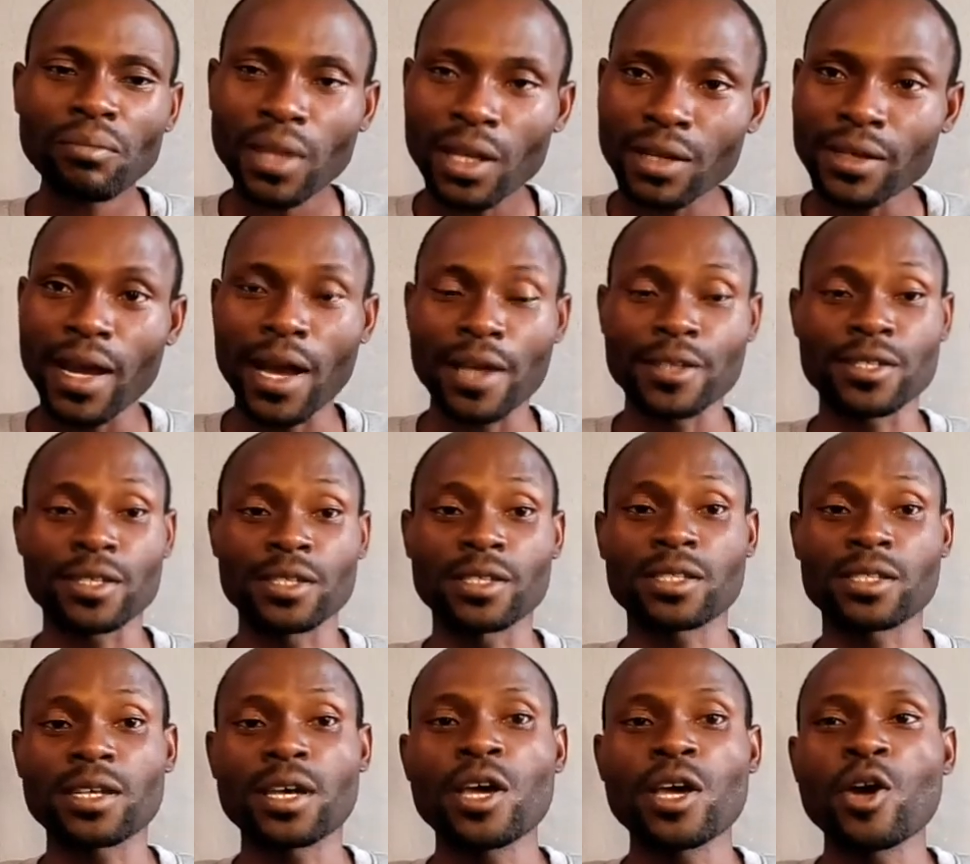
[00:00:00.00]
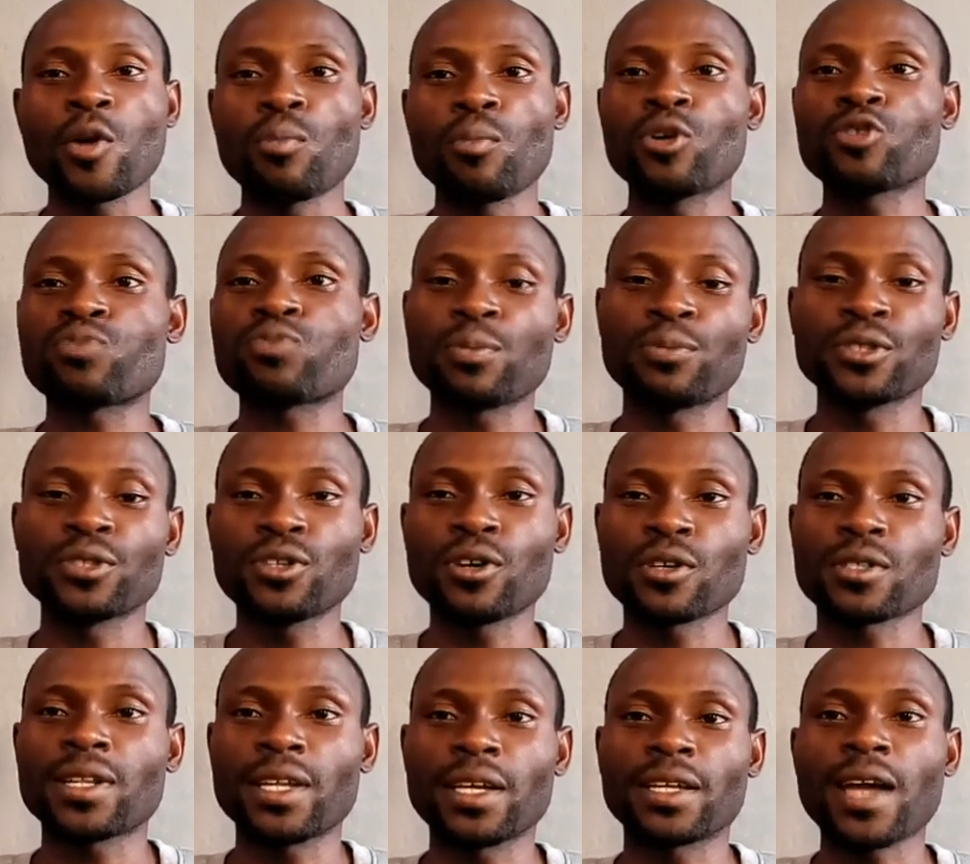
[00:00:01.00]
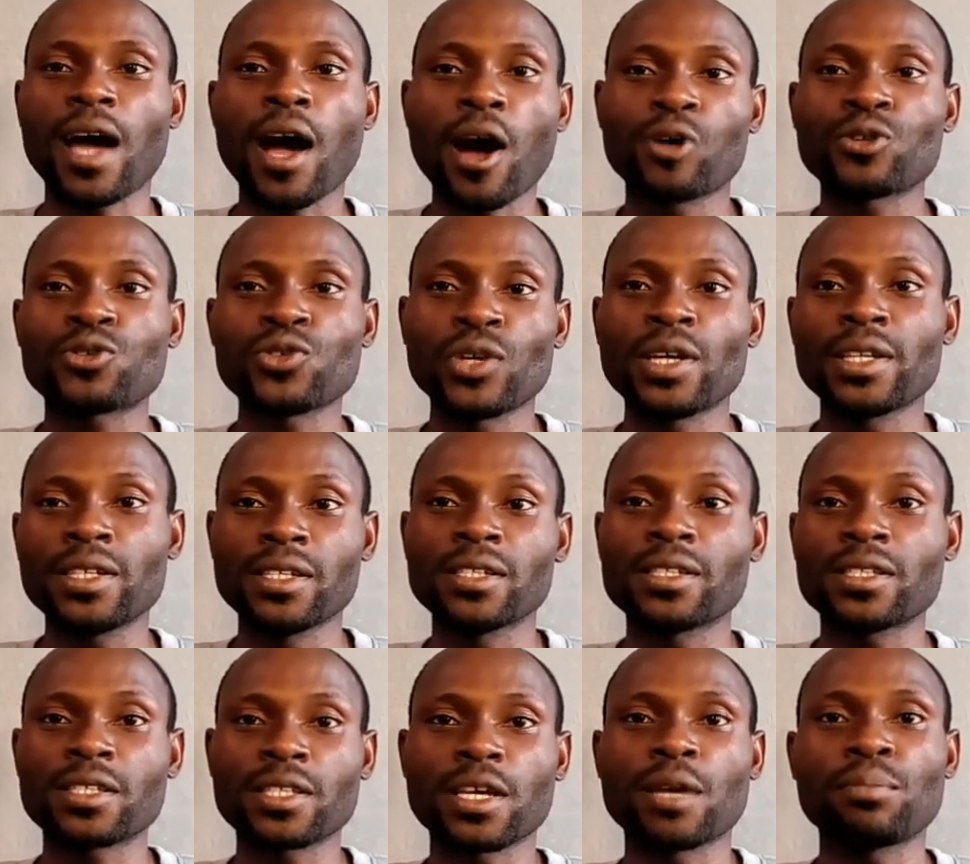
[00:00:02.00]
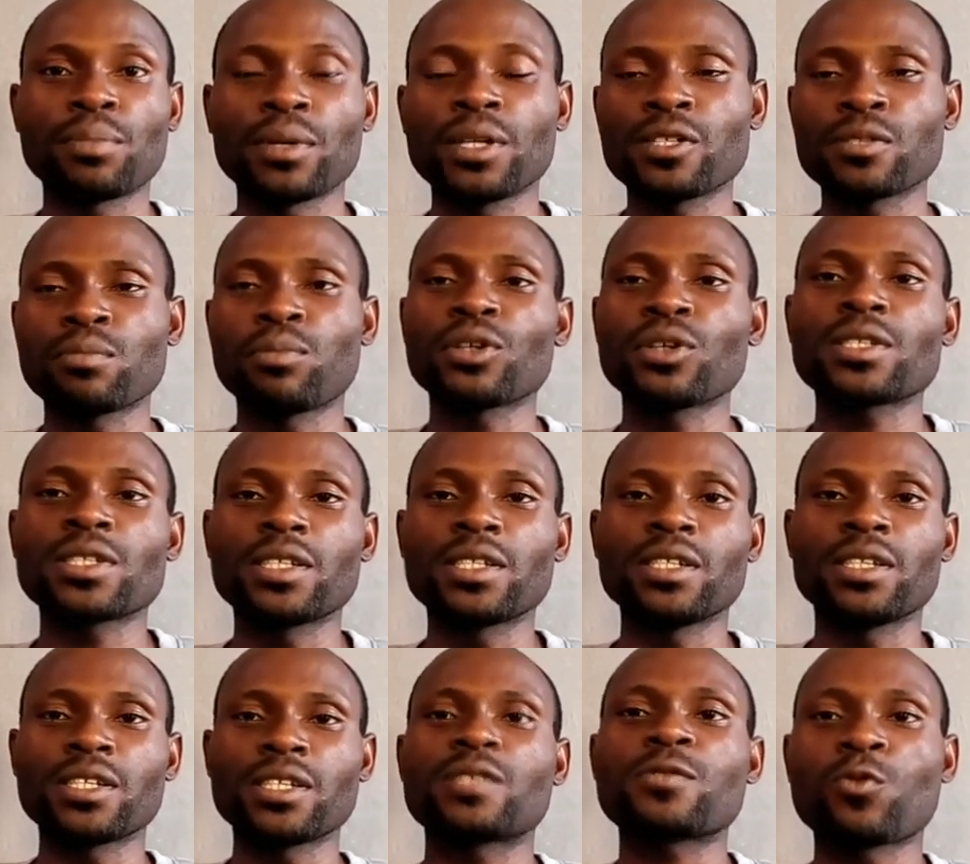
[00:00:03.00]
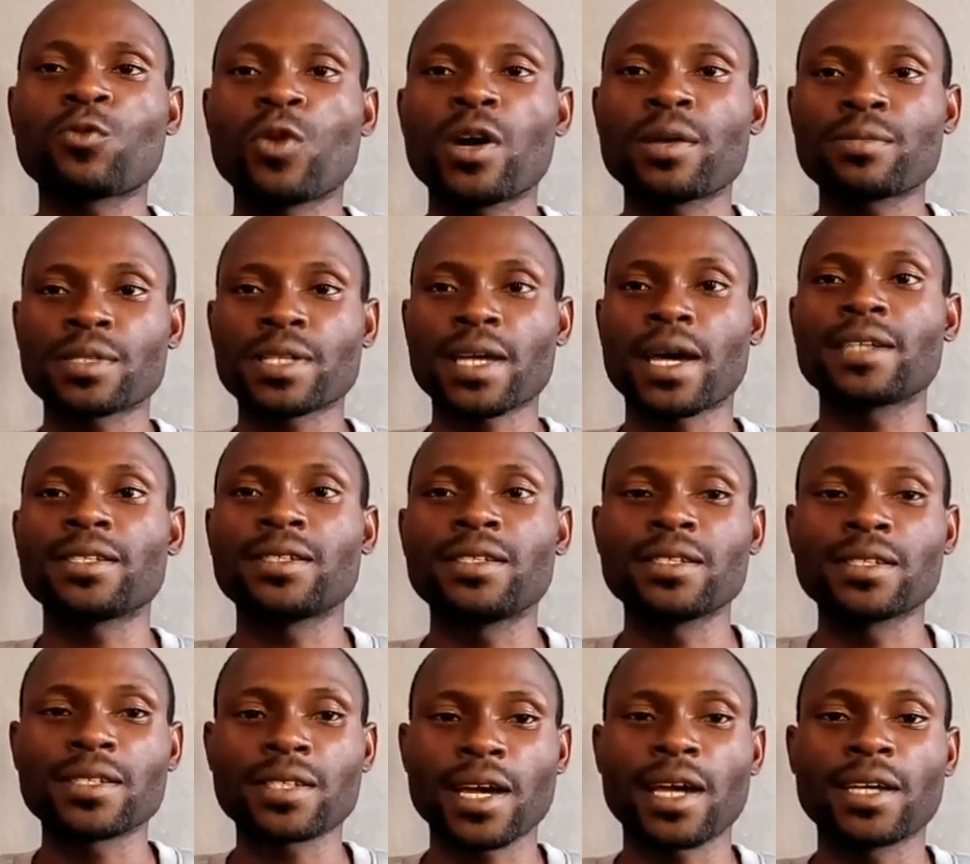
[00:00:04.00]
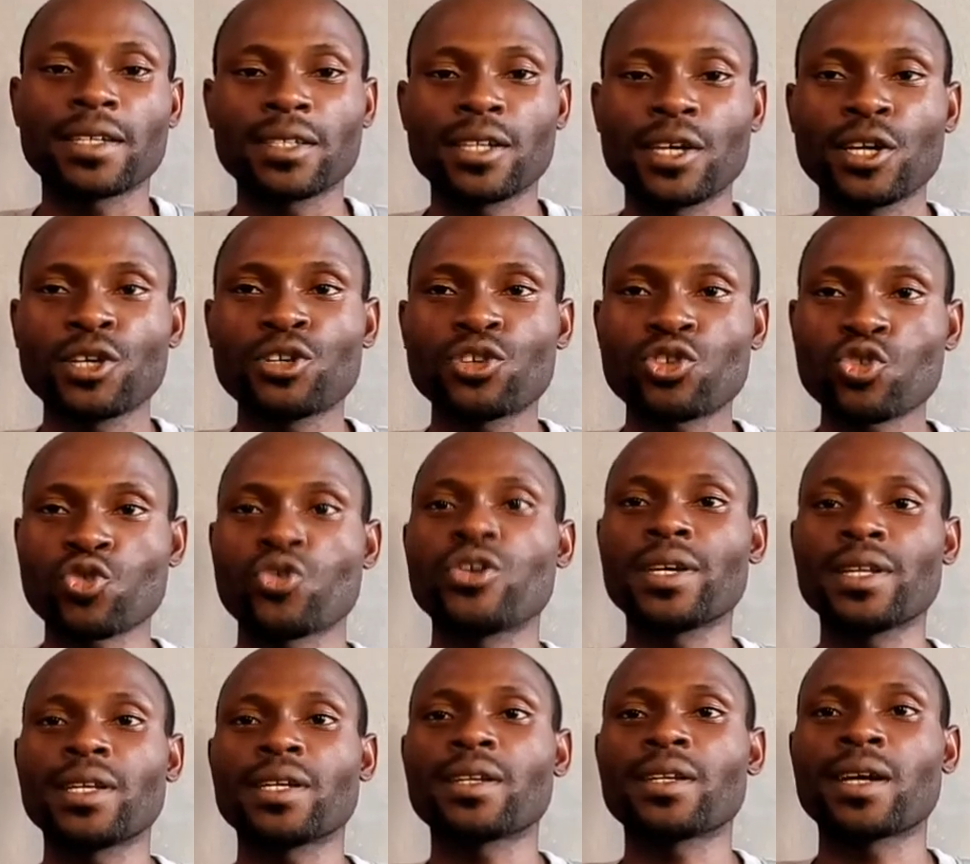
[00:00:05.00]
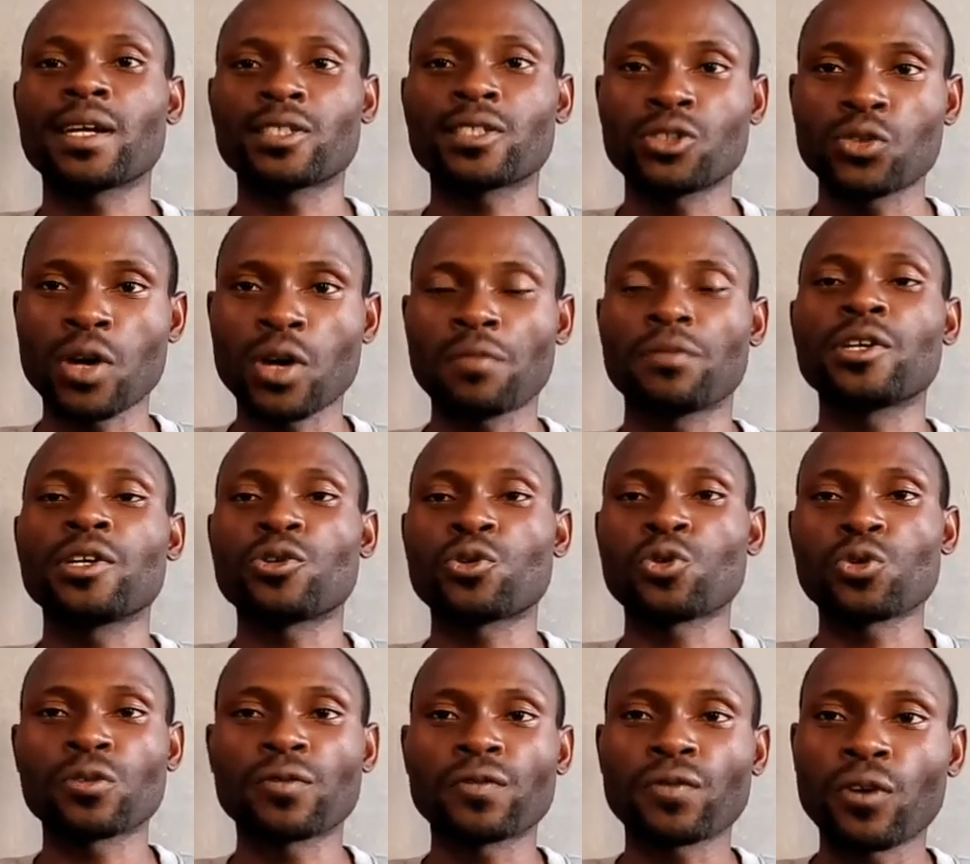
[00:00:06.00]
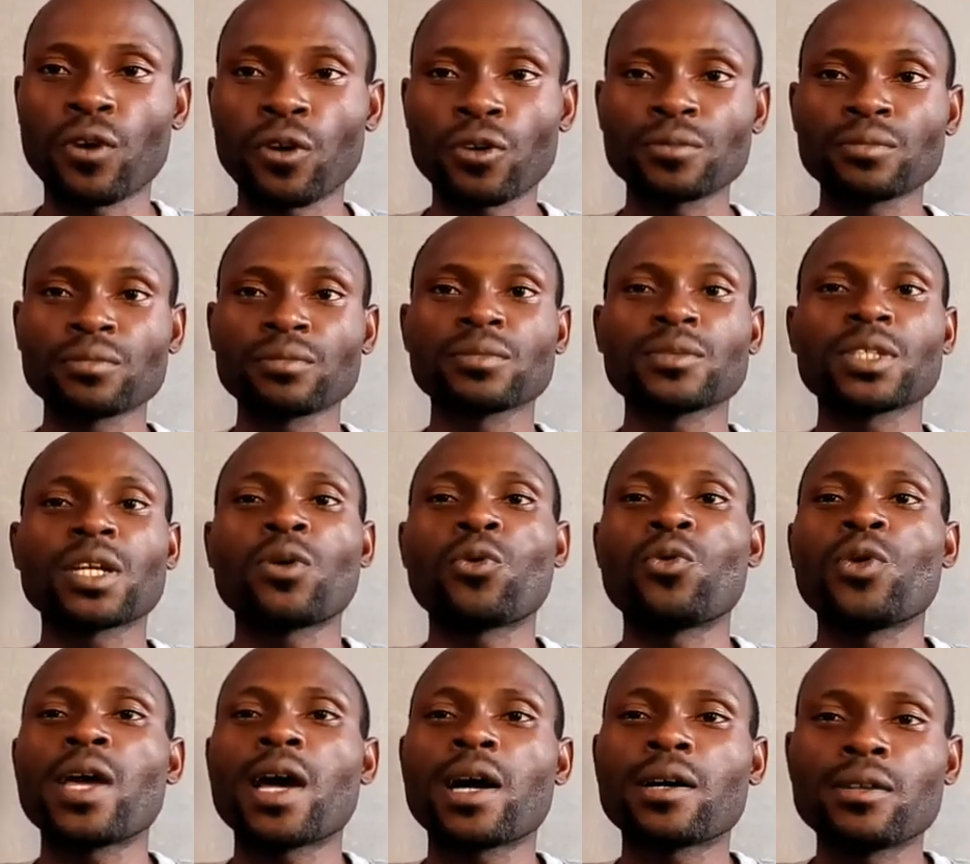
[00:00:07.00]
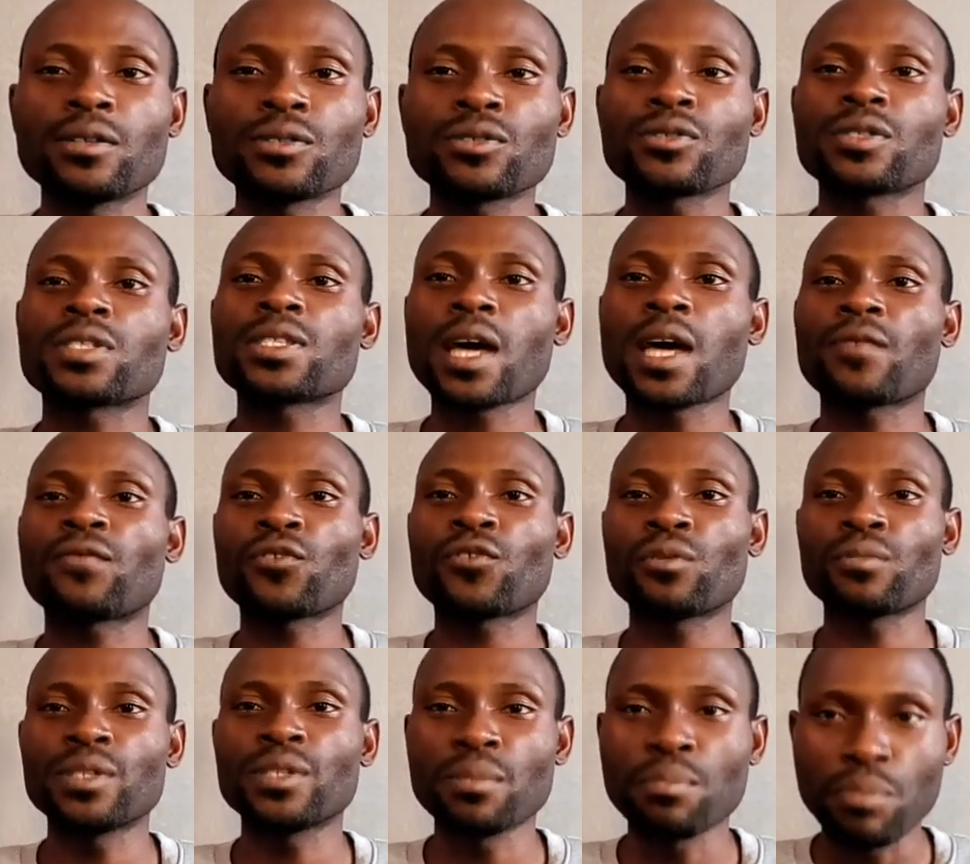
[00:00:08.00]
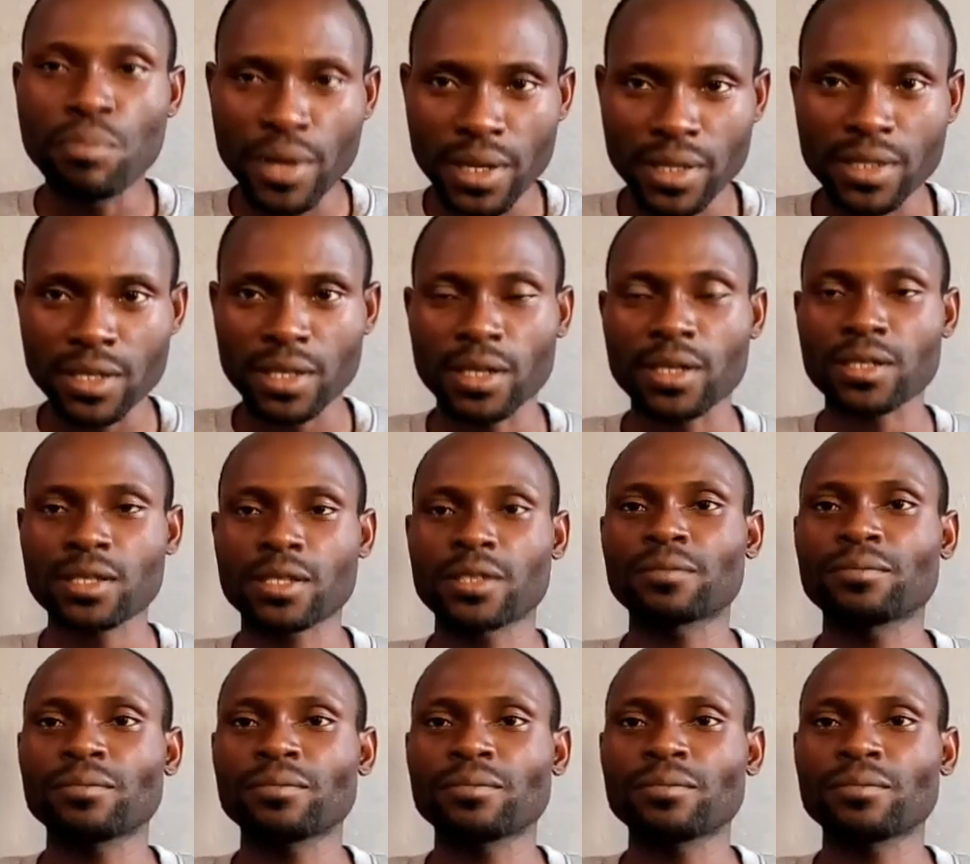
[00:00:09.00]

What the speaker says: That's it. Most people just learn how to edit templates. But in this website design training that you have enrolled for, we are going to start from the basics.